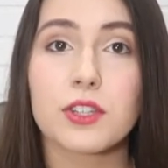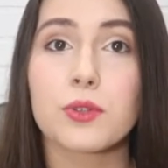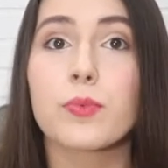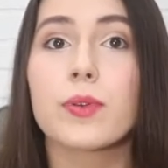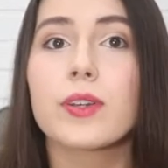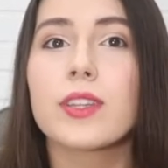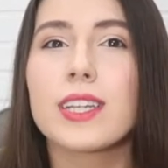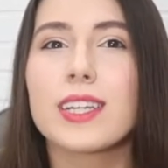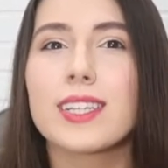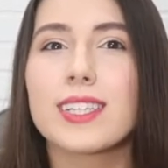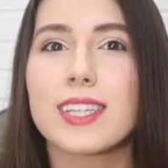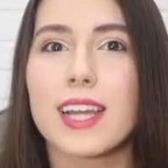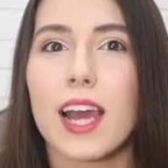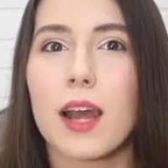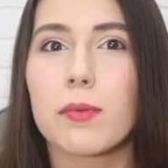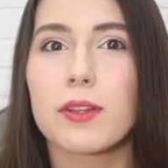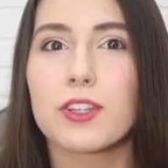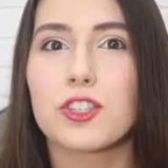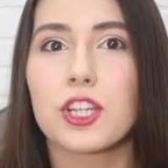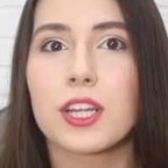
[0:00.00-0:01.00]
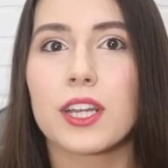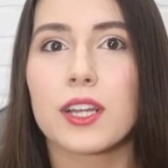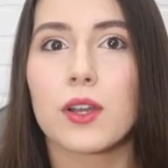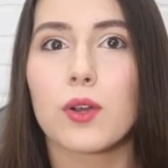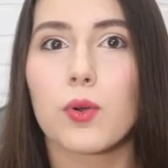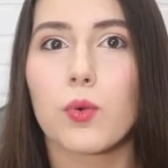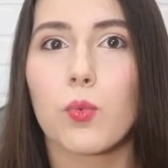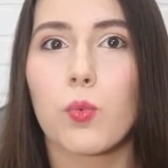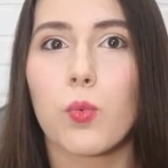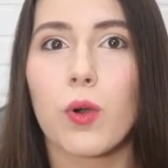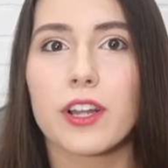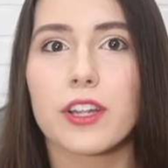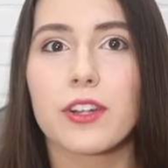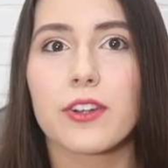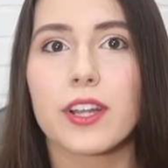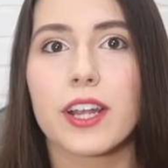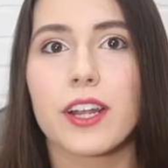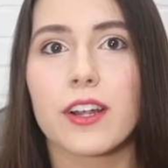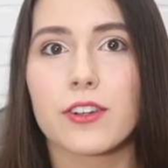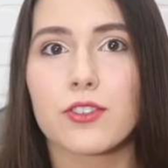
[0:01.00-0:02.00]
You're really establishing what
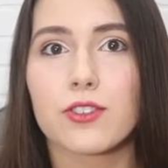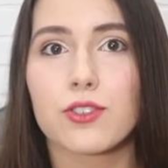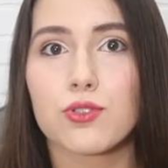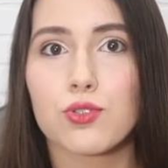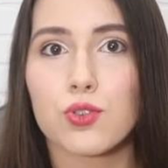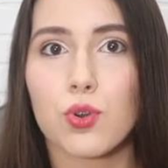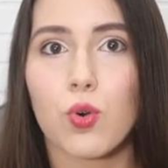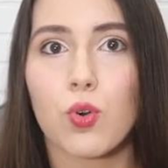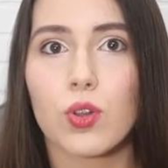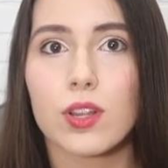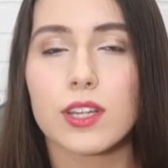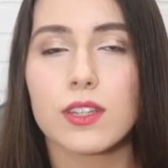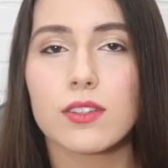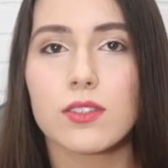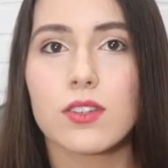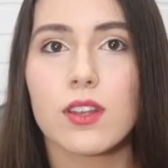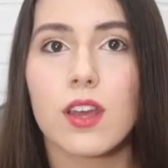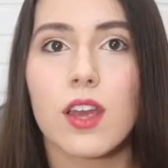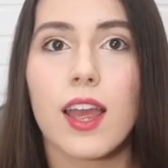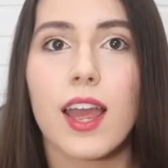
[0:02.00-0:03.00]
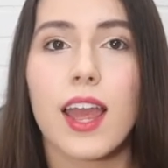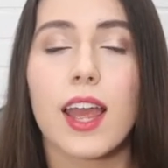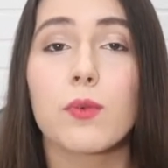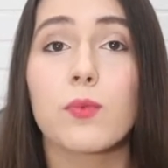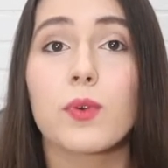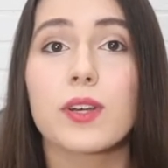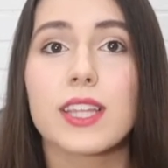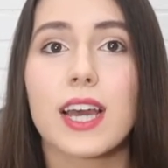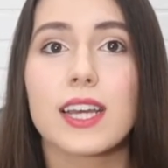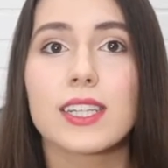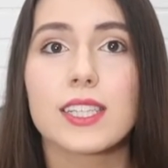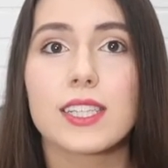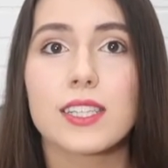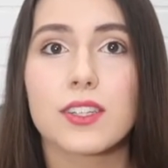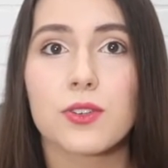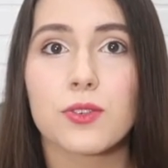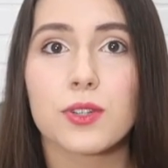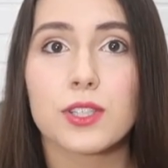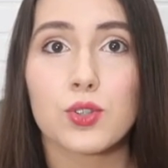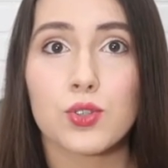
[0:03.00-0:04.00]
your character's goal is and what that
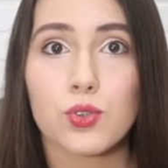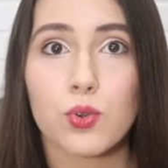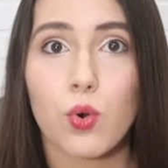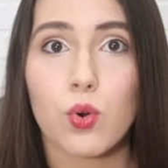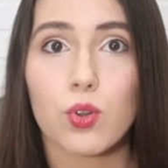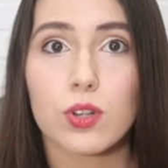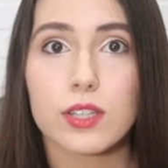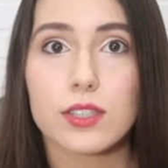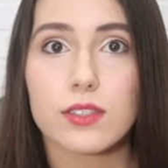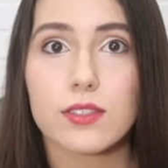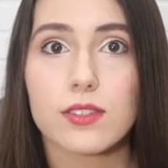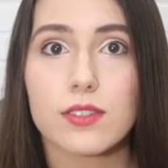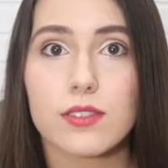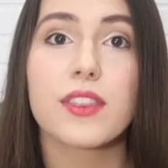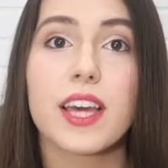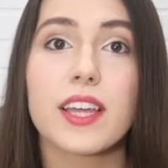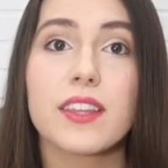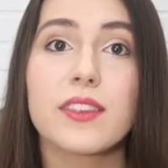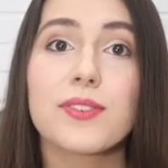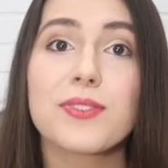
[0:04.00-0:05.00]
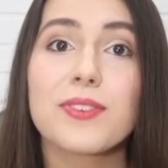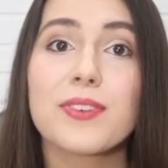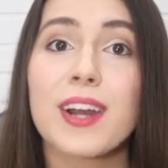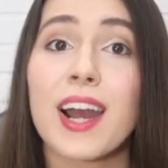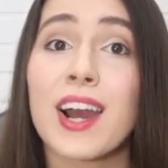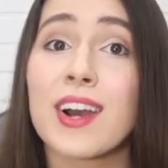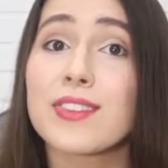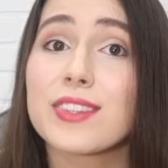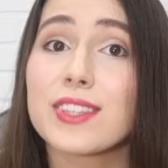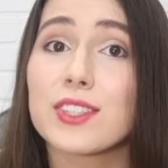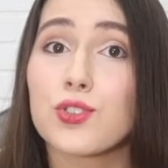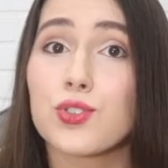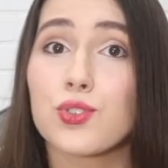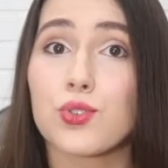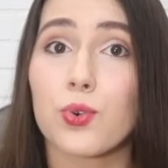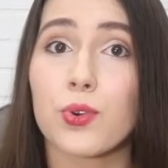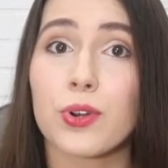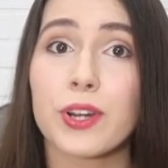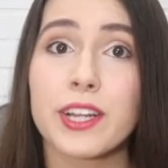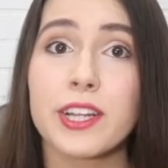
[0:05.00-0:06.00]
series goal is. Then throughout the
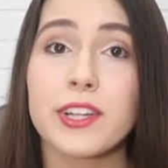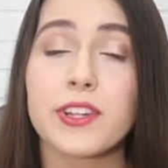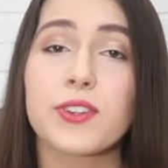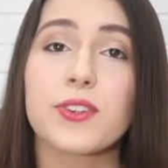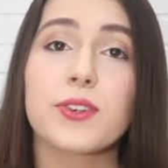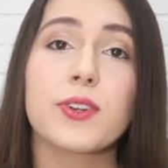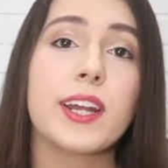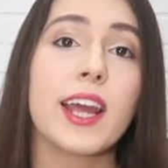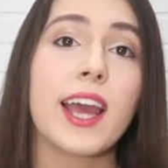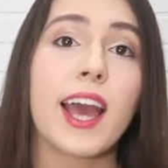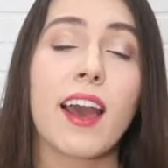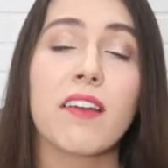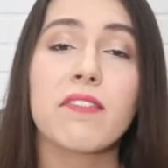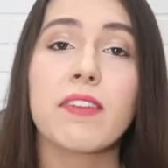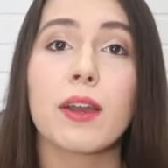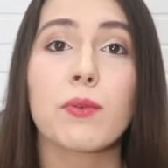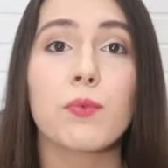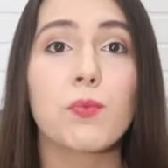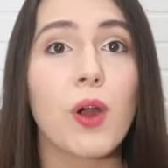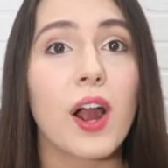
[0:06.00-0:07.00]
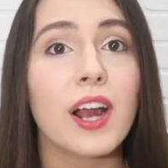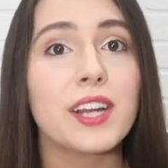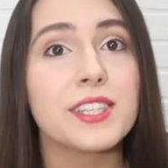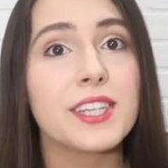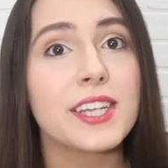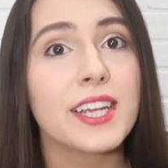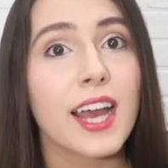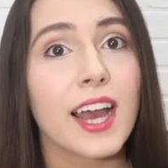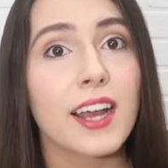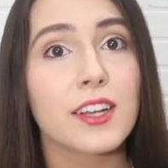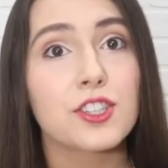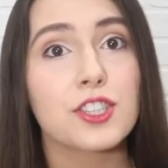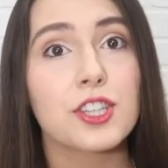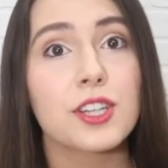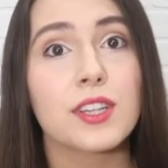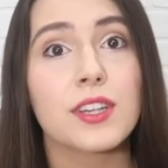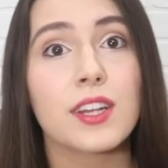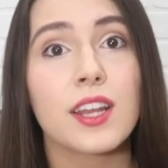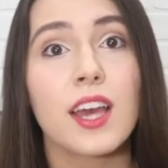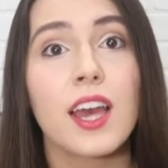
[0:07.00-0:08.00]
story, you're going to have that rising
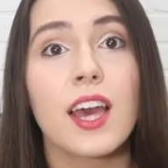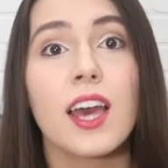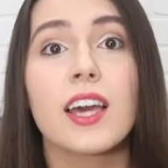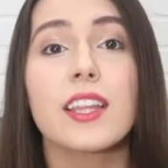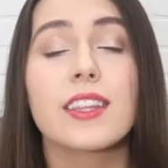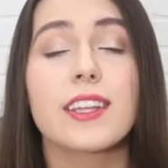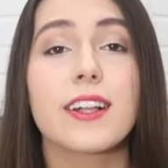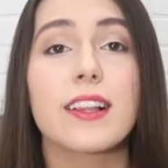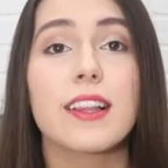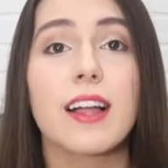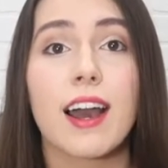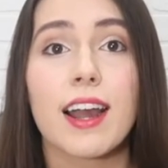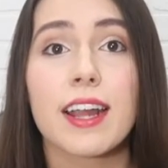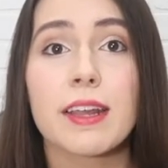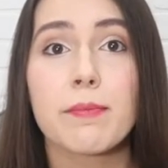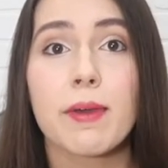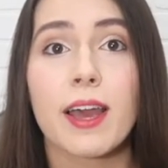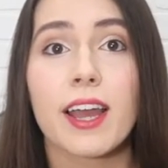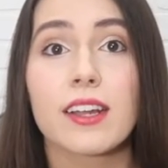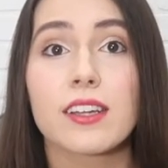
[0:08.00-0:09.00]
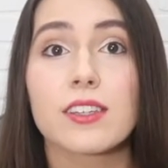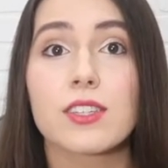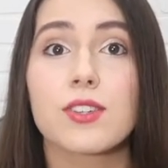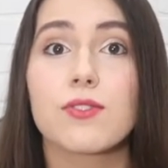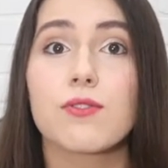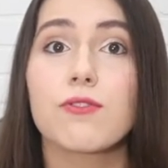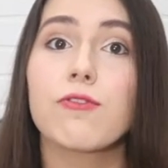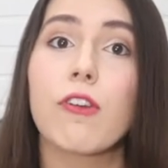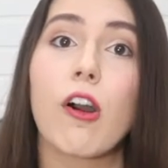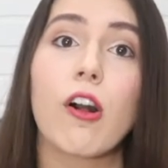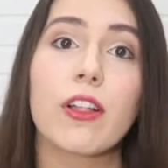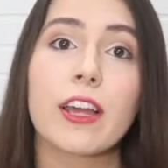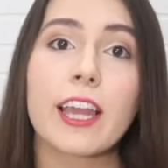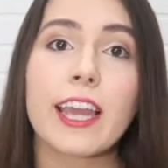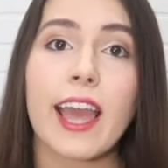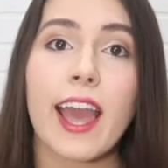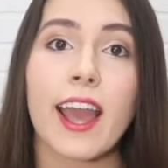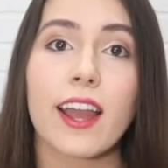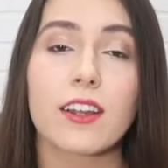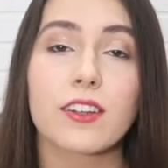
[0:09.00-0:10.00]
action, the climax,
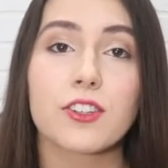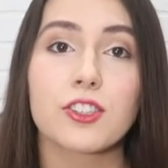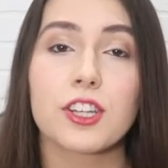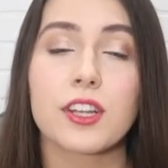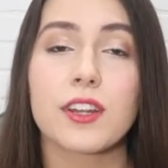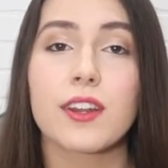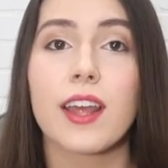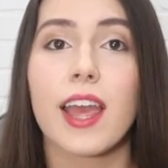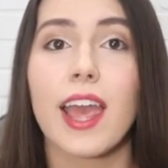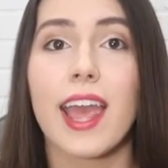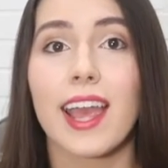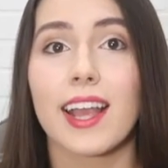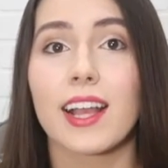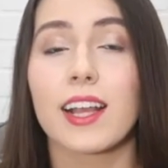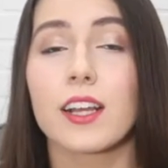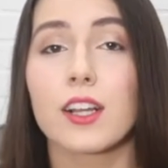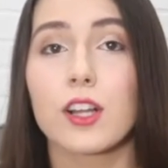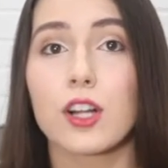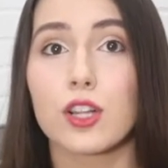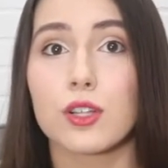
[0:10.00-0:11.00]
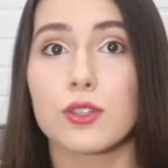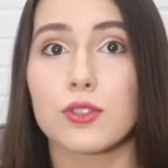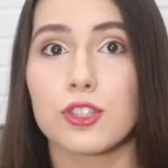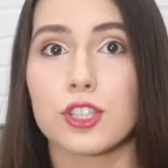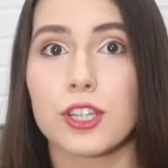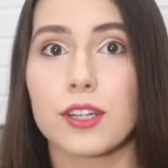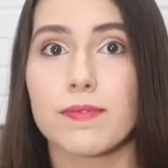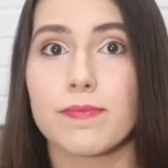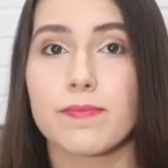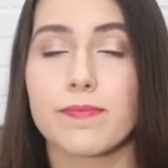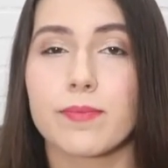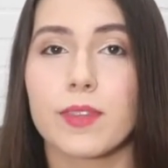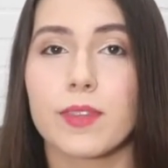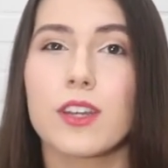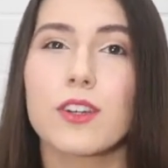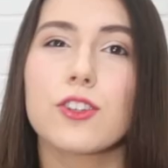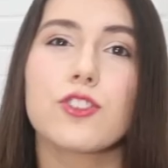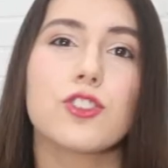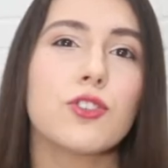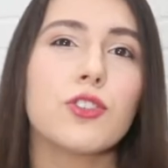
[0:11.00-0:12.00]
falling action, and conclusion.
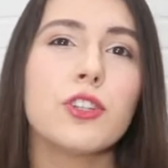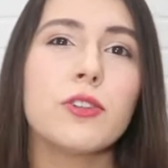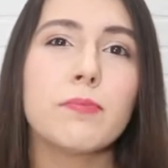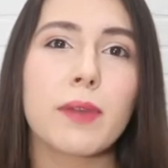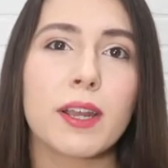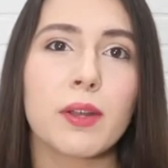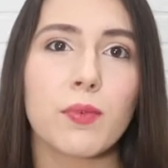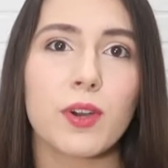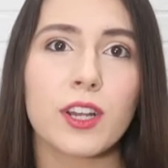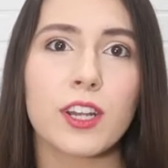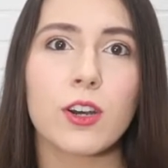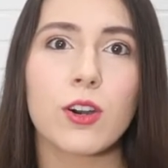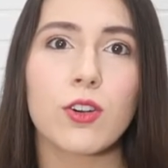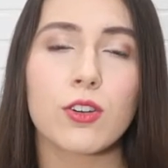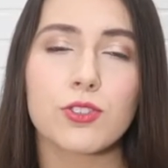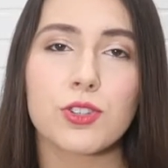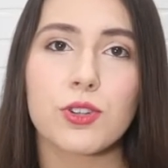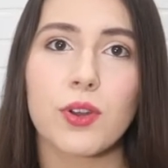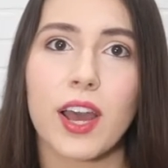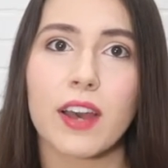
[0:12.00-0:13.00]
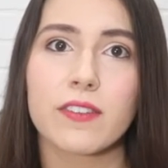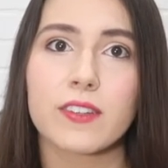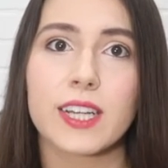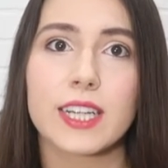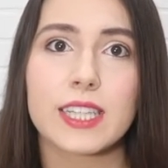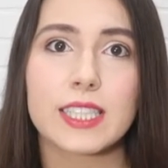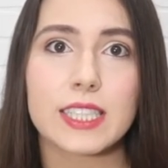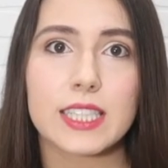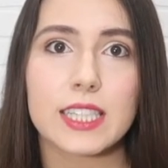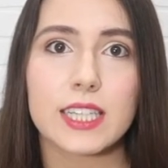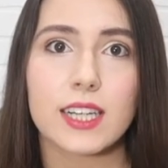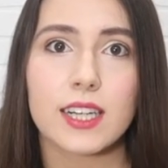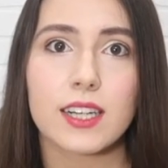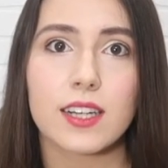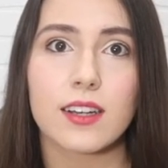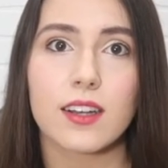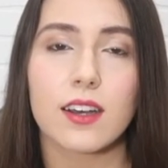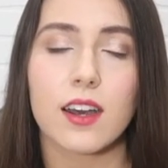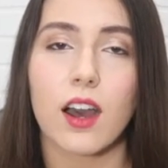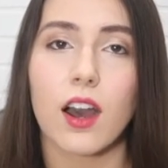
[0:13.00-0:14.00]
So you might want to also have an
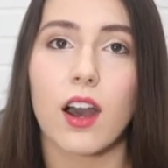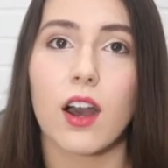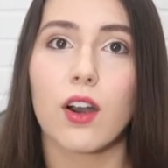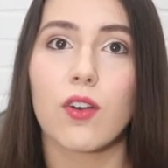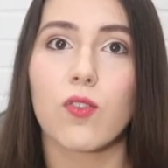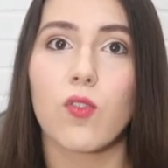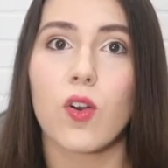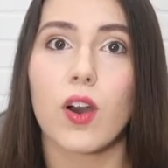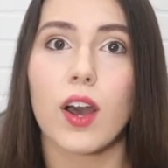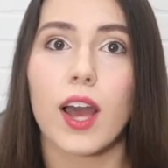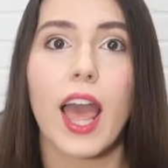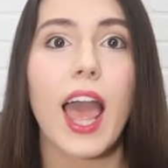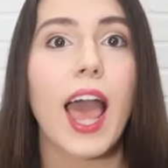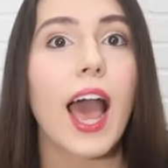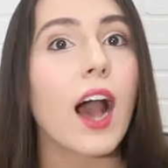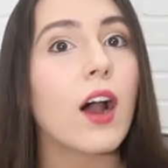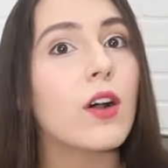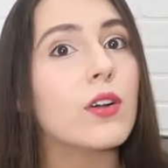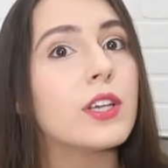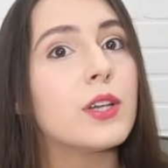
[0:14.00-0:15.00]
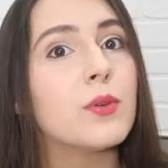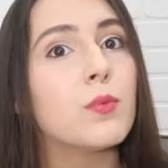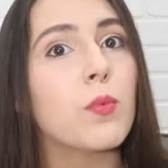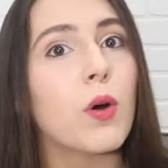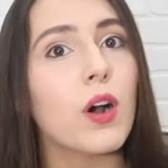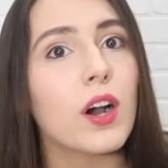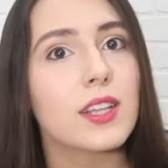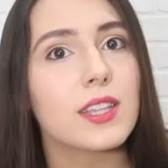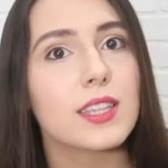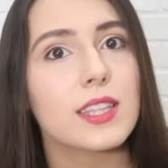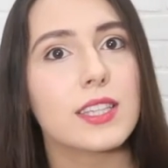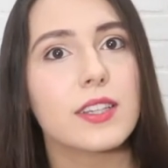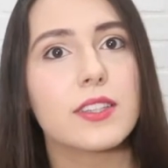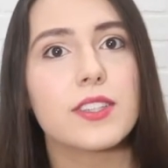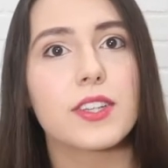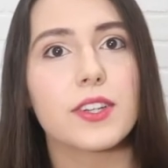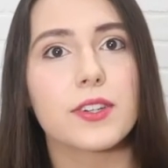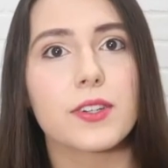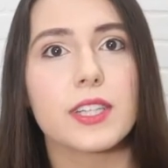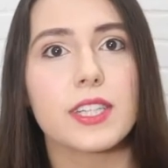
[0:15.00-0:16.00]
idea of how you want this
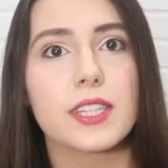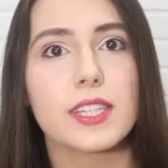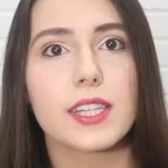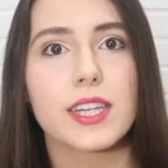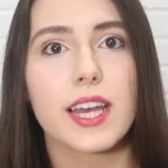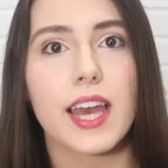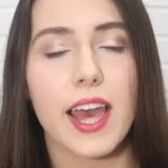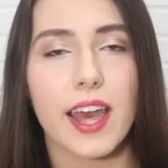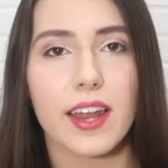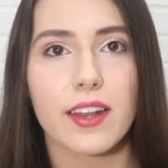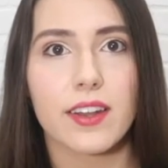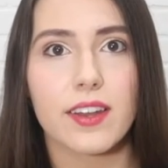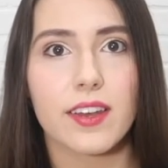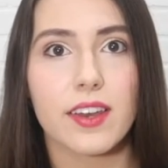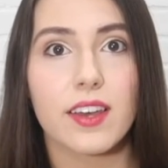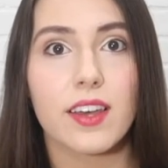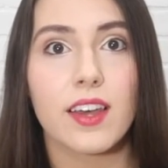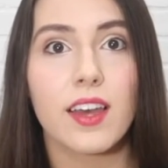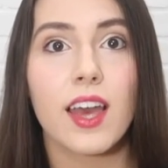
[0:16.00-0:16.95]
series to end.